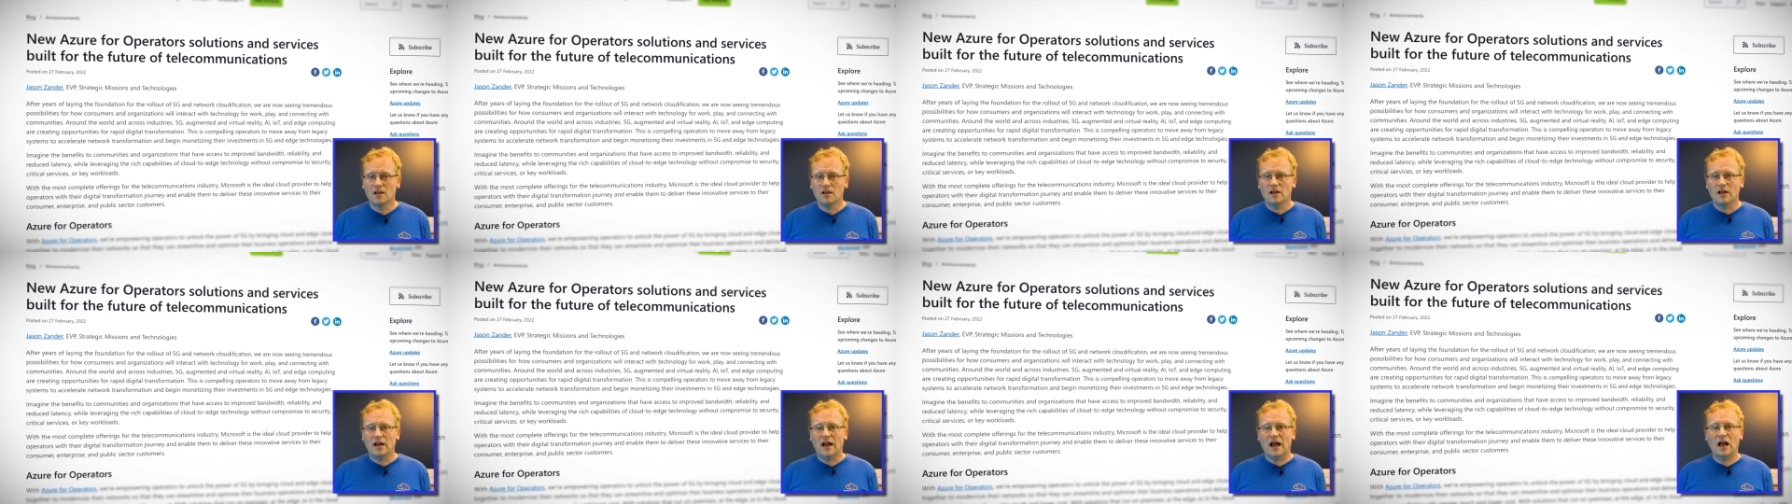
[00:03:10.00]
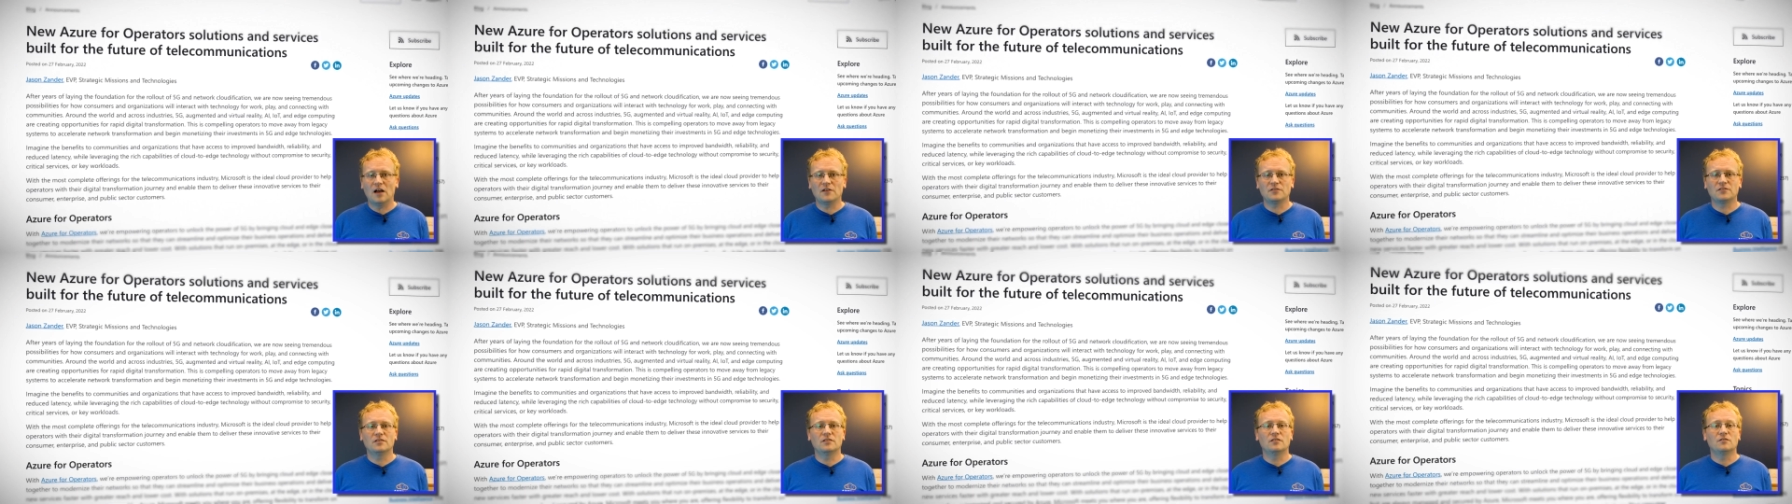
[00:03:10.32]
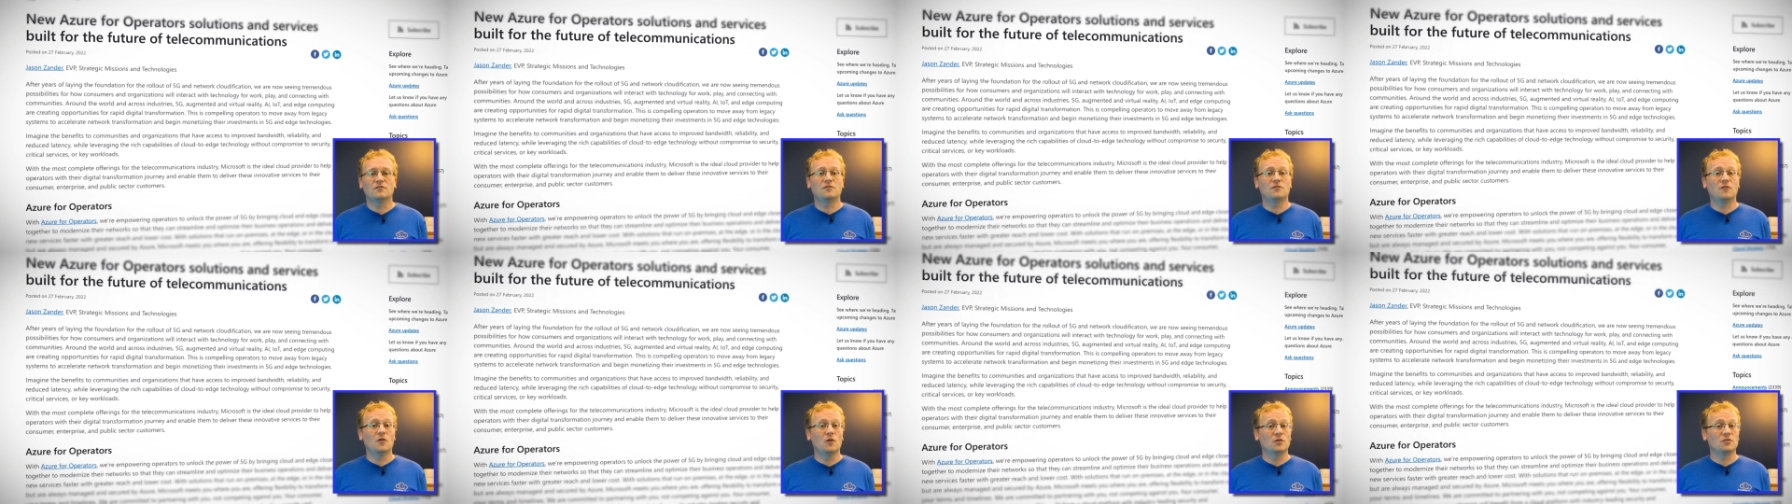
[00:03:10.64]
After the
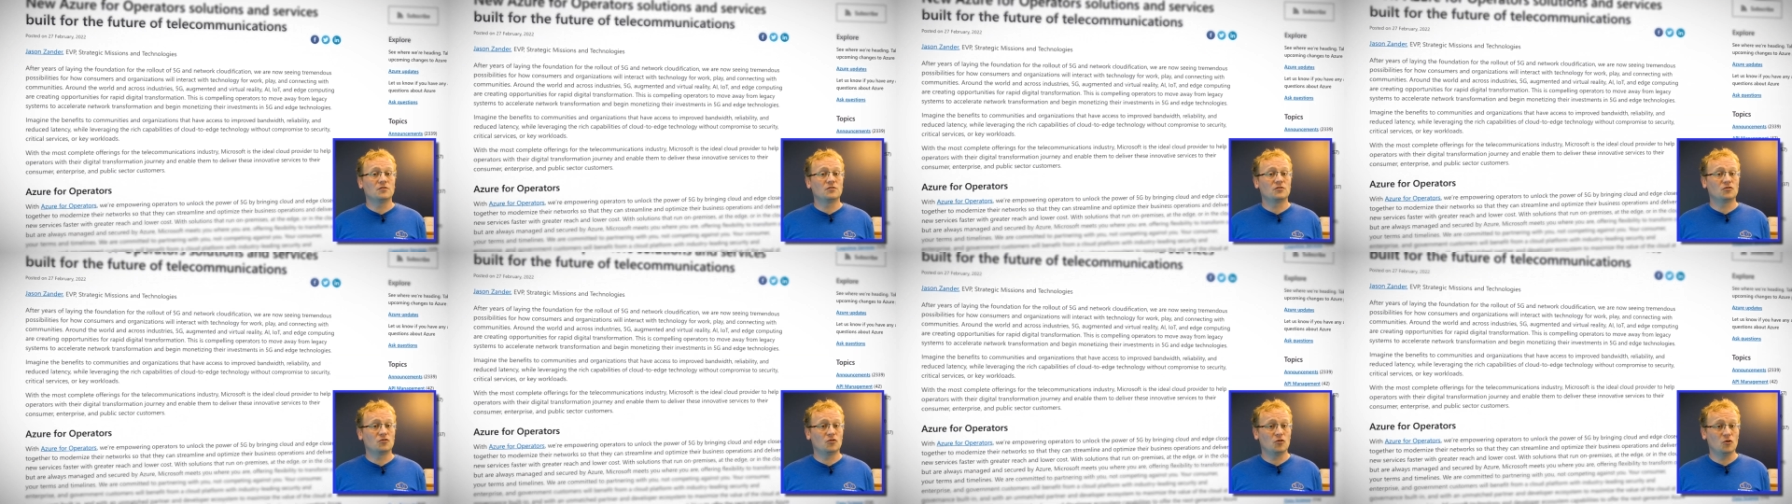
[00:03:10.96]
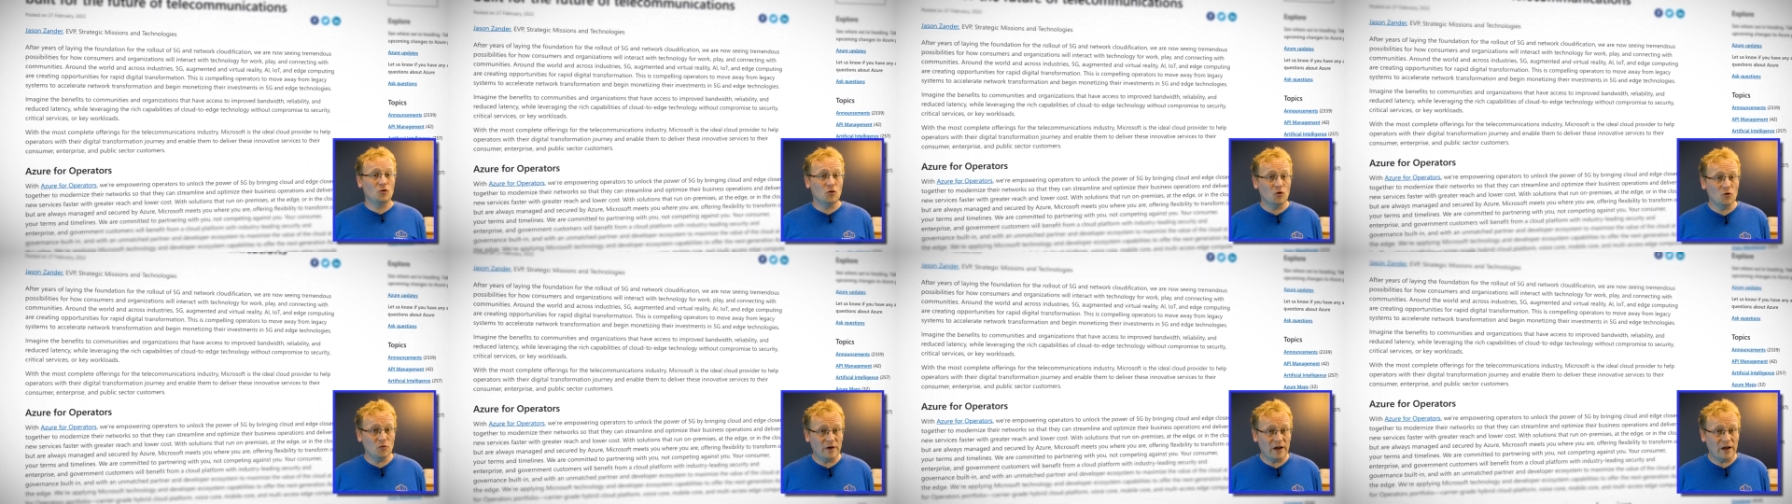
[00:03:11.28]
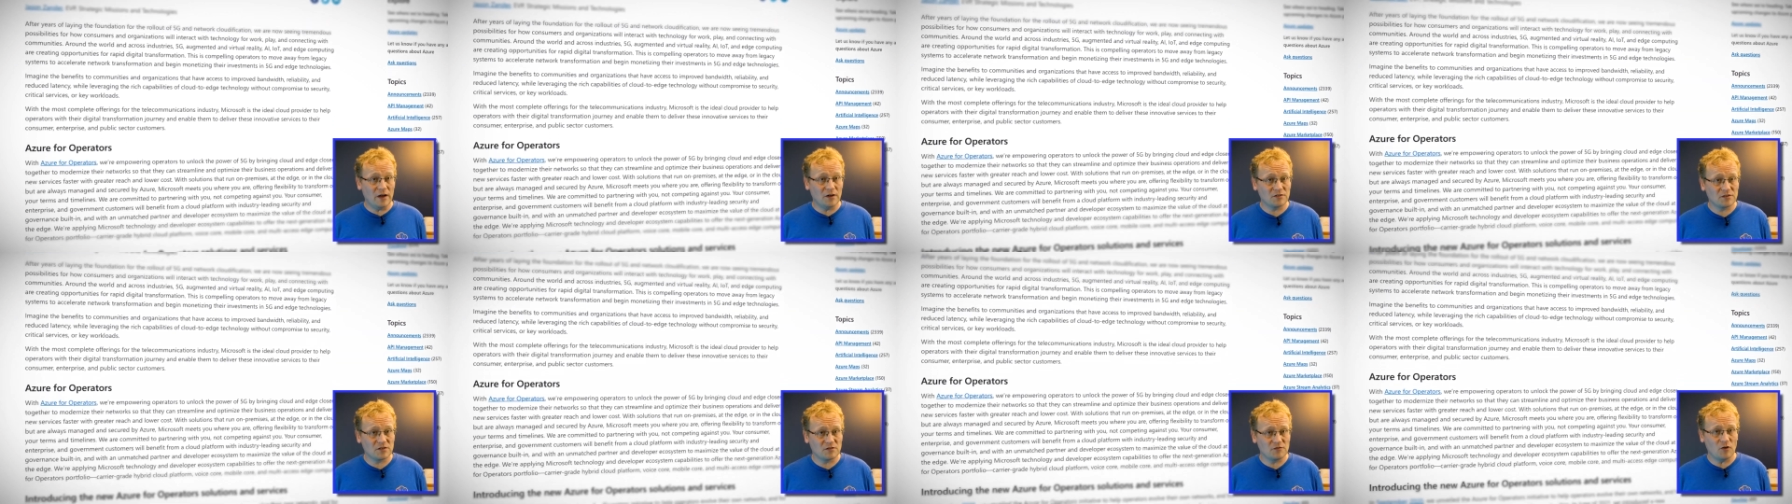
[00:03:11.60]
first two
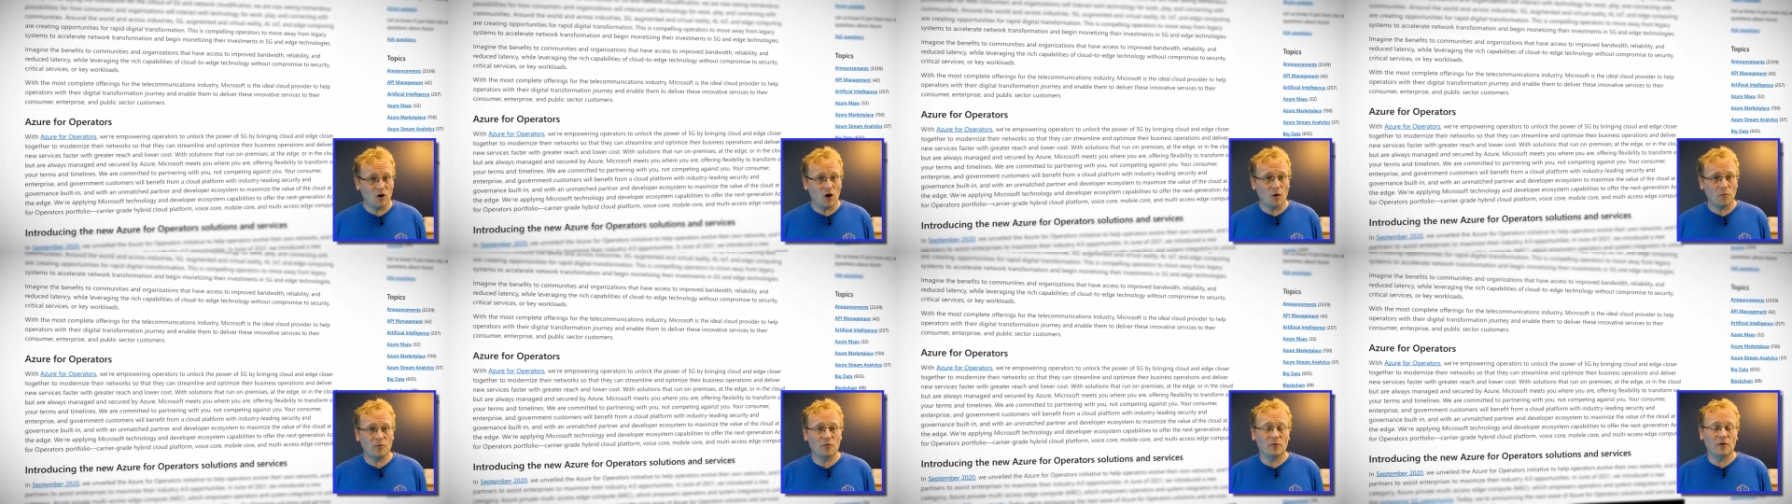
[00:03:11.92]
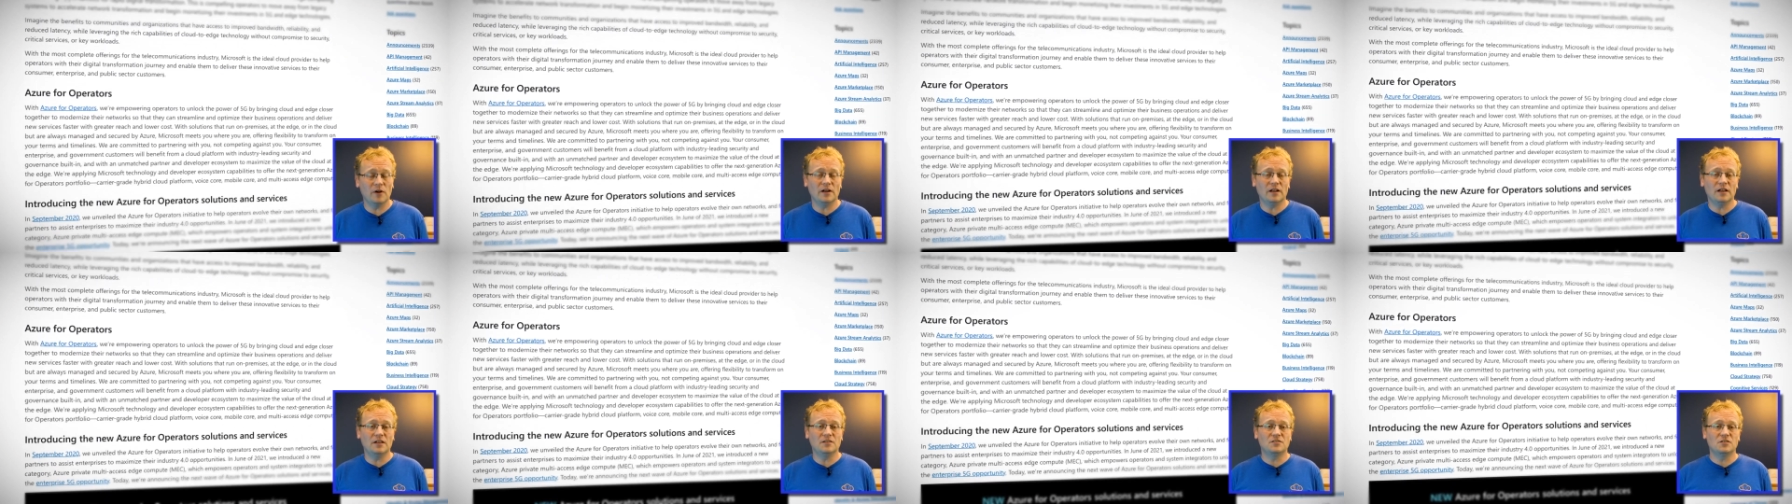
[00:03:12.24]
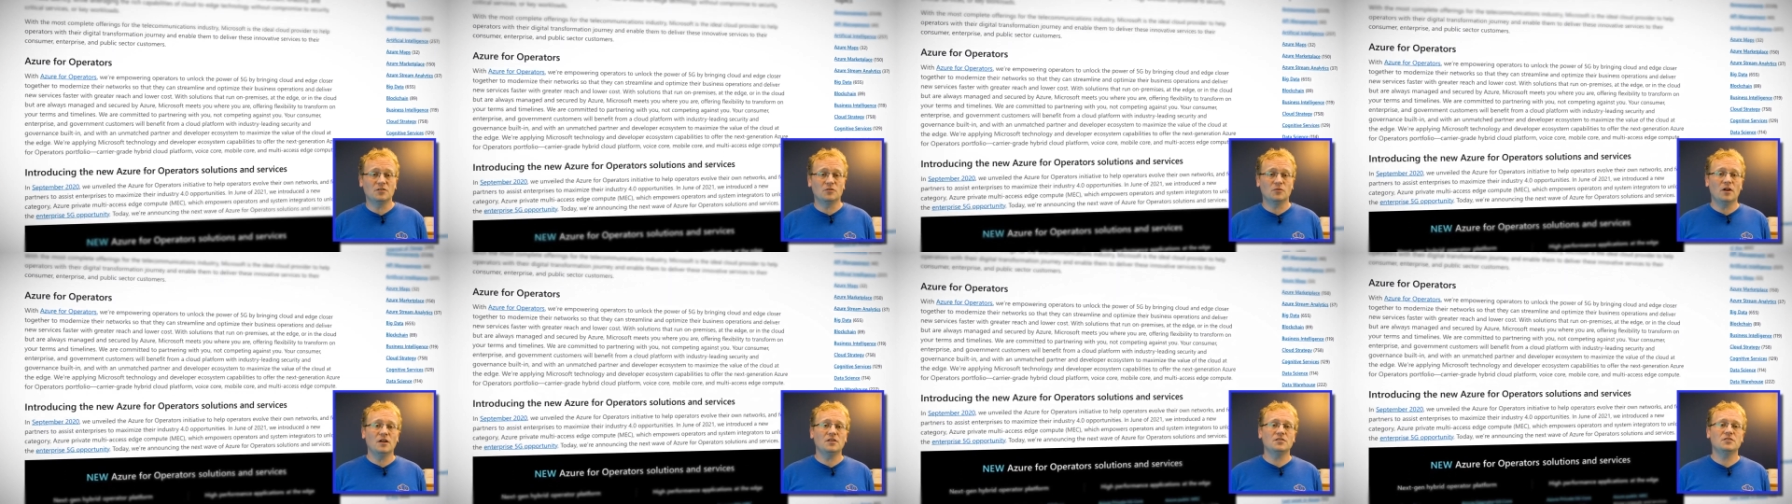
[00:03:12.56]
rounds of operator
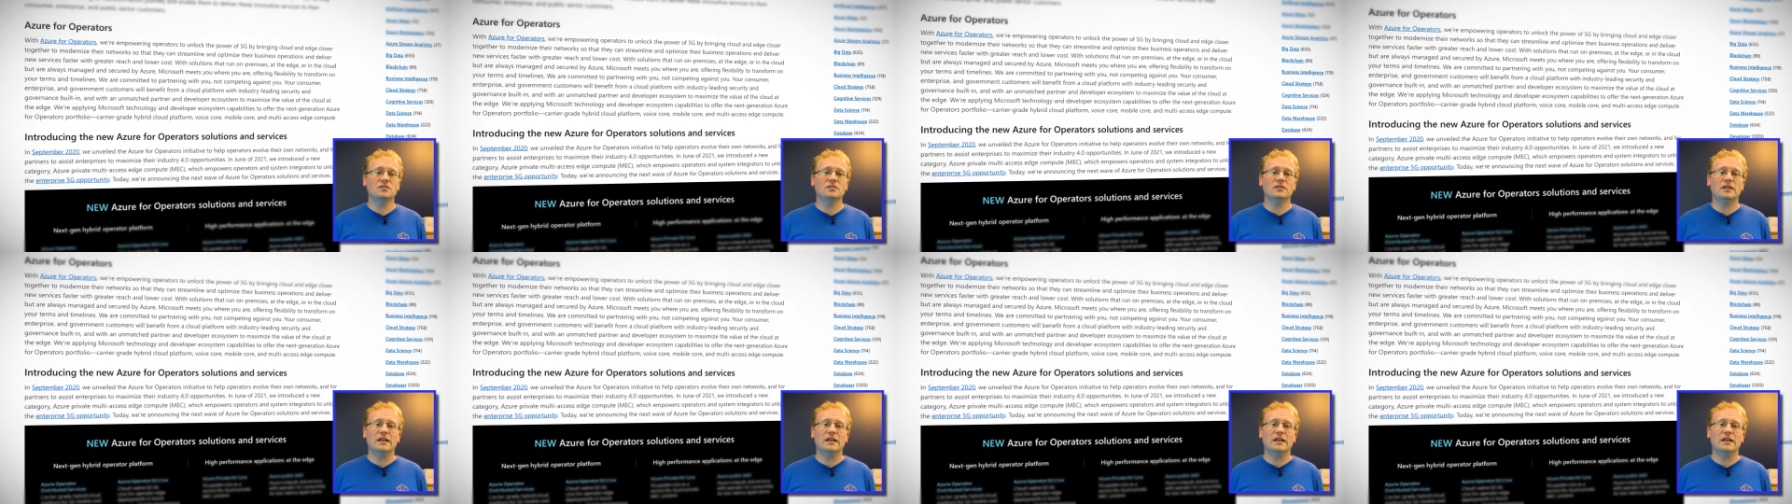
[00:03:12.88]
integration